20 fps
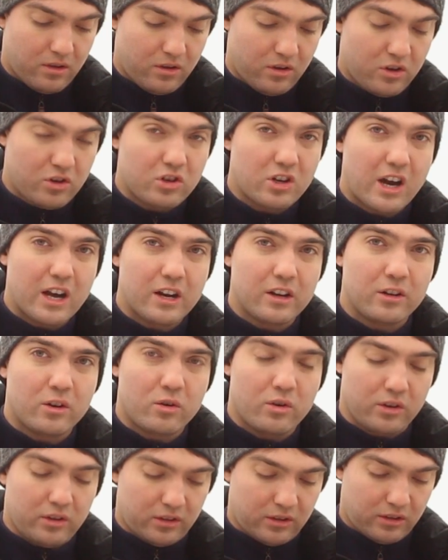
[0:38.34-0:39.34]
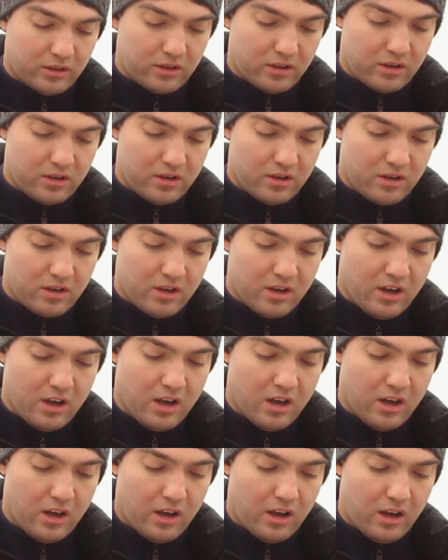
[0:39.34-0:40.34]
The shutter noise
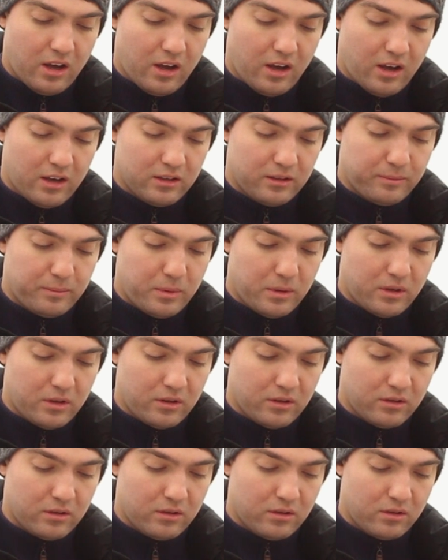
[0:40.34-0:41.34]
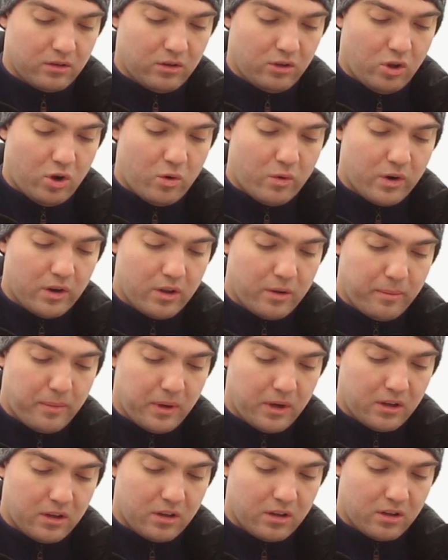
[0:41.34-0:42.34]
has been lowered a
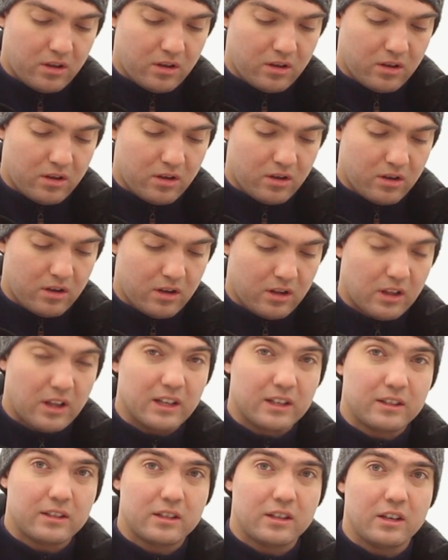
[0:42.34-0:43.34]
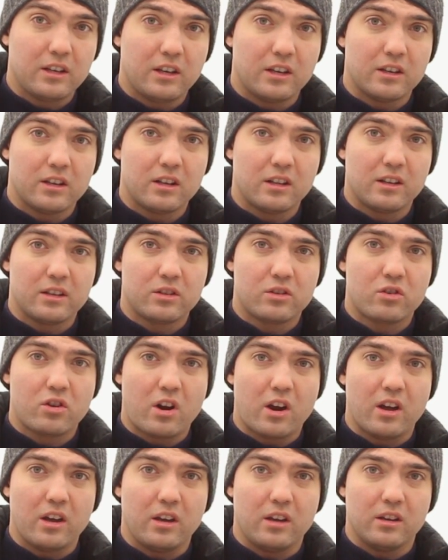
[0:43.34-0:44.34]
bit. Let's
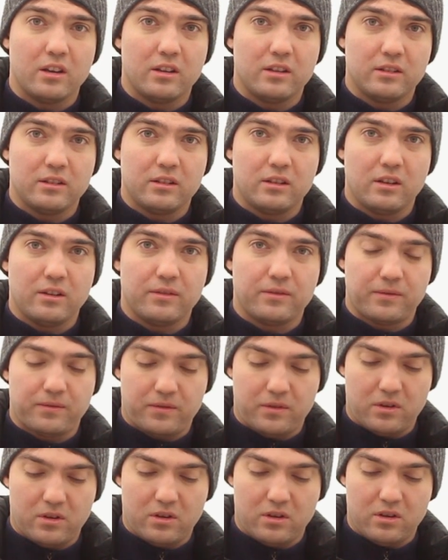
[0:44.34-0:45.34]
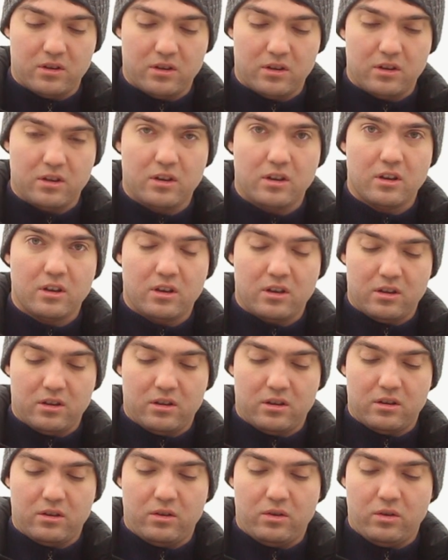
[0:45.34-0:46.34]
try and see if
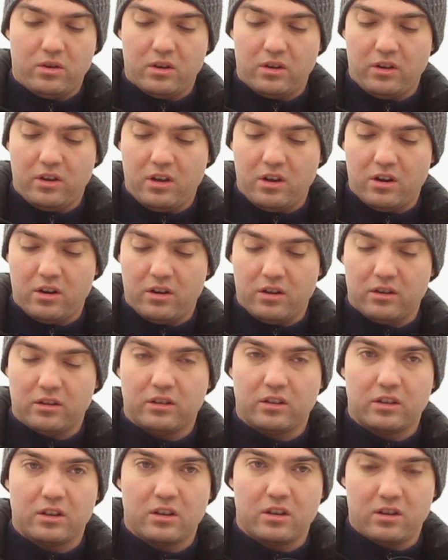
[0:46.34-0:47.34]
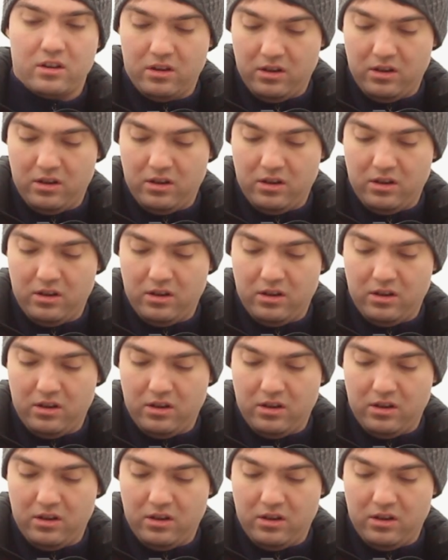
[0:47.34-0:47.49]
you can hear this.